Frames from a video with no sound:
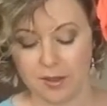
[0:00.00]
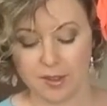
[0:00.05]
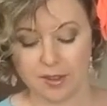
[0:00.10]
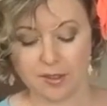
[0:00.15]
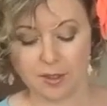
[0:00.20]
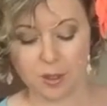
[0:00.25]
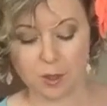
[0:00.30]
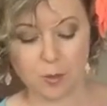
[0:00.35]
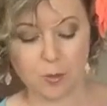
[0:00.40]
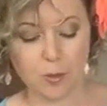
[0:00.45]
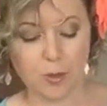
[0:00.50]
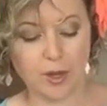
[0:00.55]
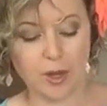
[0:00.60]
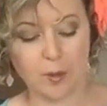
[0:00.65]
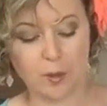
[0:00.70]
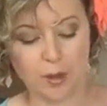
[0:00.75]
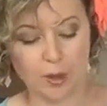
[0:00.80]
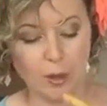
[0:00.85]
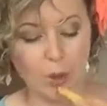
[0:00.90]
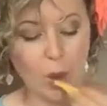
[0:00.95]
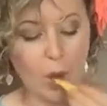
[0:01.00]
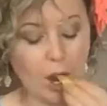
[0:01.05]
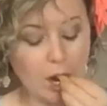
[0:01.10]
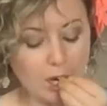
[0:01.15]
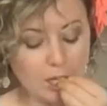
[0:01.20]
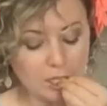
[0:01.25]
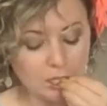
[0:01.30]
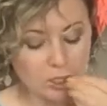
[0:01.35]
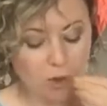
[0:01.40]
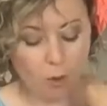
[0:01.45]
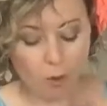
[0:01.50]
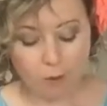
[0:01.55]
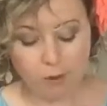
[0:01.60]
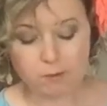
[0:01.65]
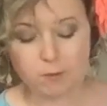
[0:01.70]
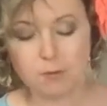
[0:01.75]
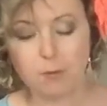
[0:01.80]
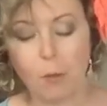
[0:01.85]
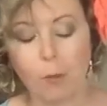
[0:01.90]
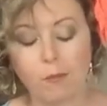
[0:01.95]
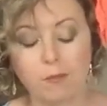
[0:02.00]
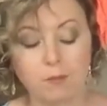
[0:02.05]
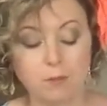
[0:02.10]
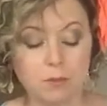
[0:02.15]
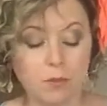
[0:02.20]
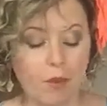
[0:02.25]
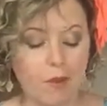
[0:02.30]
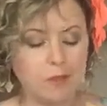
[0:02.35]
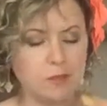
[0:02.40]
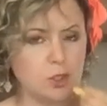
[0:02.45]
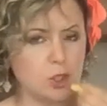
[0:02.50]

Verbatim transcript: doesn't look pretty when you're, oh,